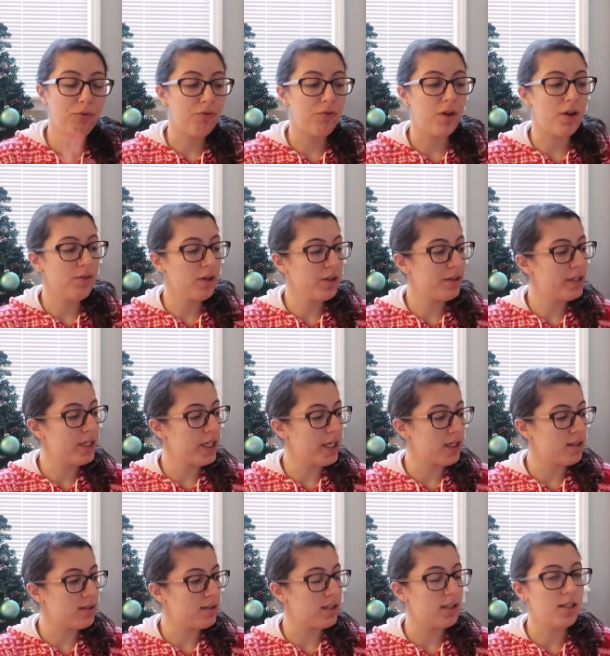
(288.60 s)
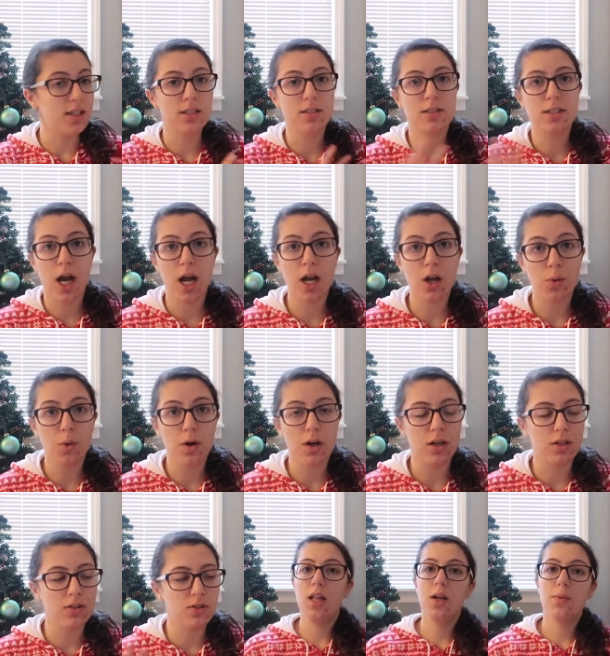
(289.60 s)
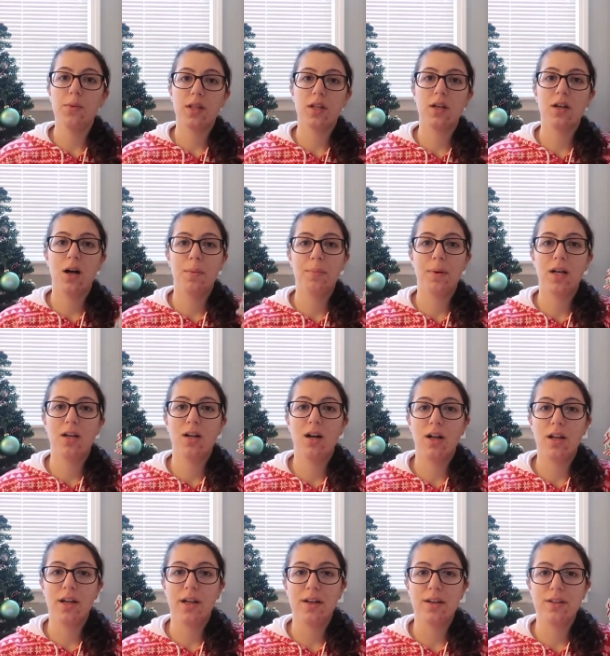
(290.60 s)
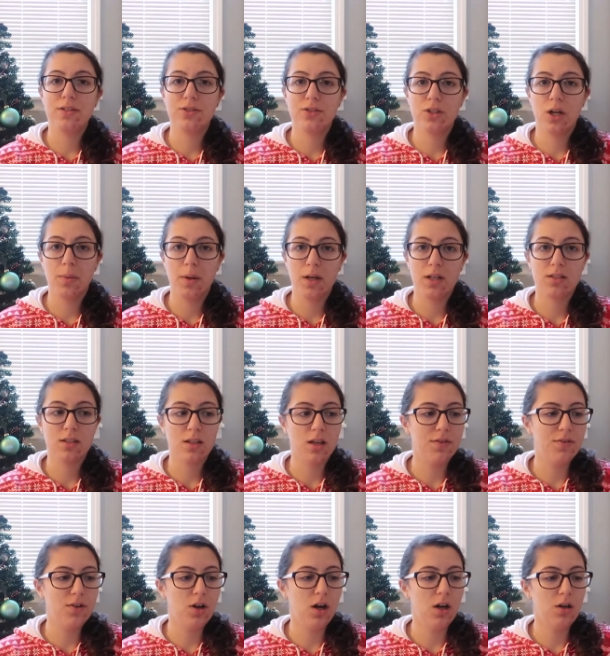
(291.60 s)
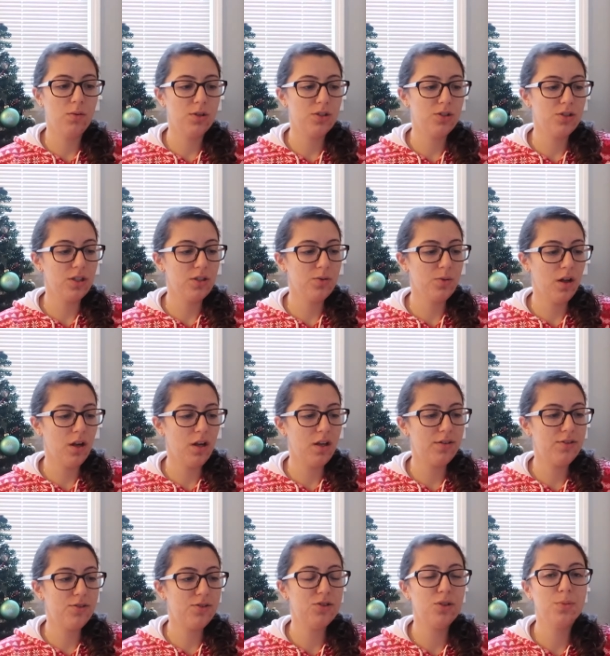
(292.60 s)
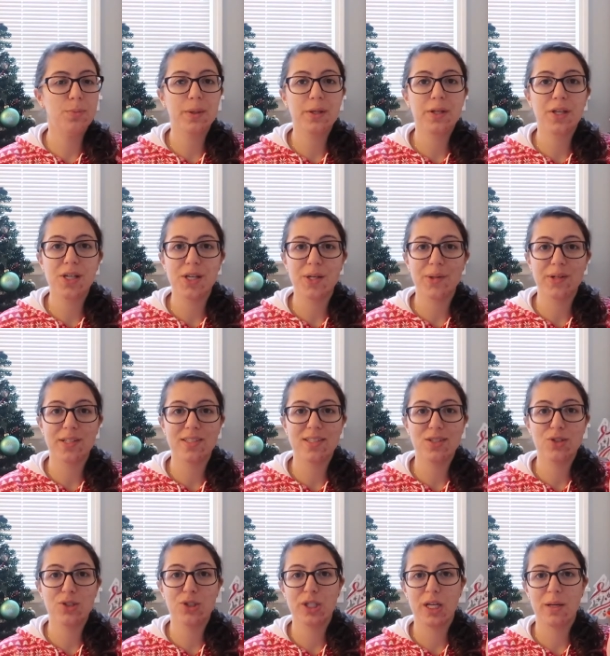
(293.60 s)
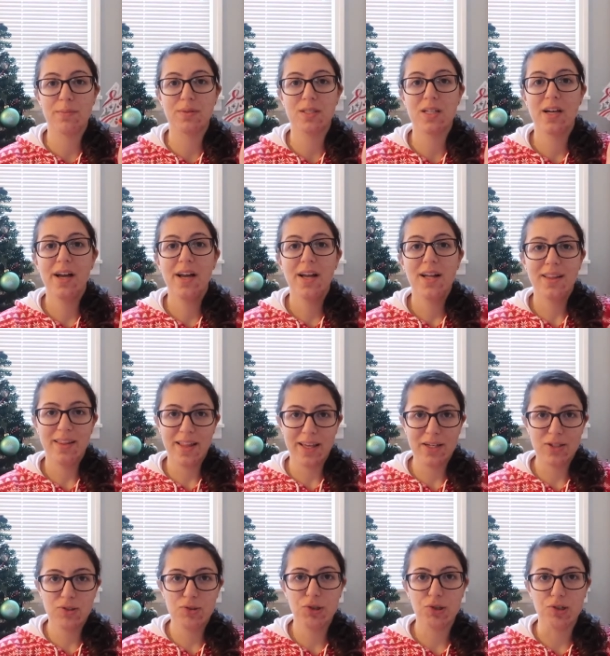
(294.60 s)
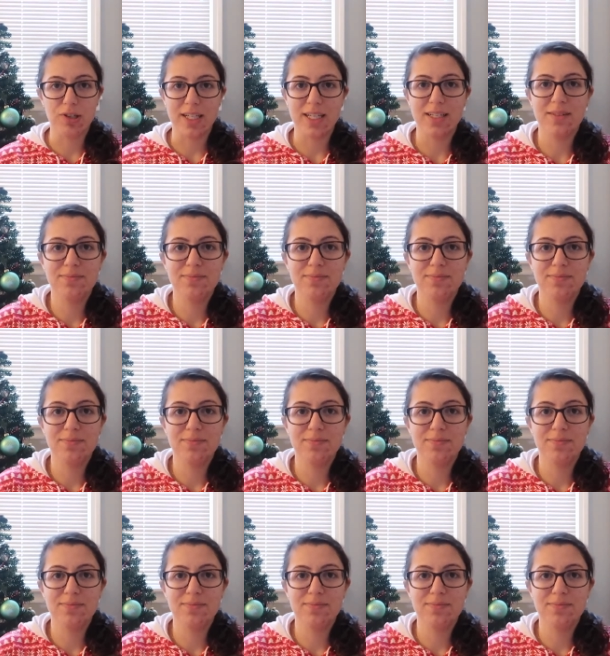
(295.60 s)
favorite things in the entire world. And then with the cup, I got a Starbucks gift card, which this one is super cute because it's shaped like a tree